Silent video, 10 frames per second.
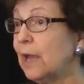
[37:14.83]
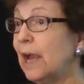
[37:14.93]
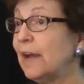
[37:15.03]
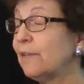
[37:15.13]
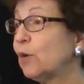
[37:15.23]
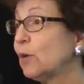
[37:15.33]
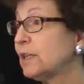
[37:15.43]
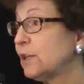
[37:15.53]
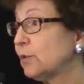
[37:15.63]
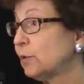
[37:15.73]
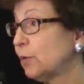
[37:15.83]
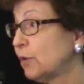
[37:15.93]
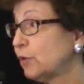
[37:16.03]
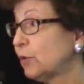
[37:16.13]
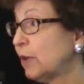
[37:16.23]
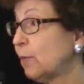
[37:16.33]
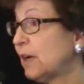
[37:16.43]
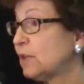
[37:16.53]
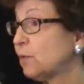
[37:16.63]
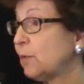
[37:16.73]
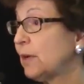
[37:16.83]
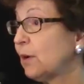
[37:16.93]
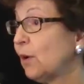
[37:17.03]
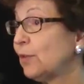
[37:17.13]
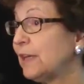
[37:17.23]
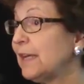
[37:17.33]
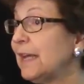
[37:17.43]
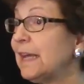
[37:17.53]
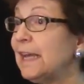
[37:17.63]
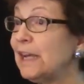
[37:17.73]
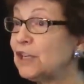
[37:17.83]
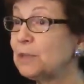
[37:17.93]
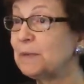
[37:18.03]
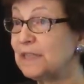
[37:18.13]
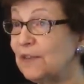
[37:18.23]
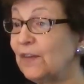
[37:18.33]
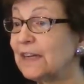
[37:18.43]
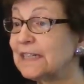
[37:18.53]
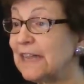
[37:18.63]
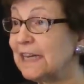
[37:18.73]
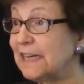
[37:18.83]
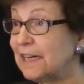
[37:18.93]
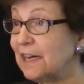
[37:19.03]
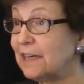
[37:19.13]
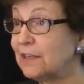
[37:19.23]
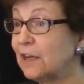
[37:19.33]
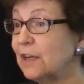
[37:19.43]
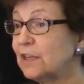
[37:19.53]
And of course, interleukin-31 is what we call the itch-specific cytokine.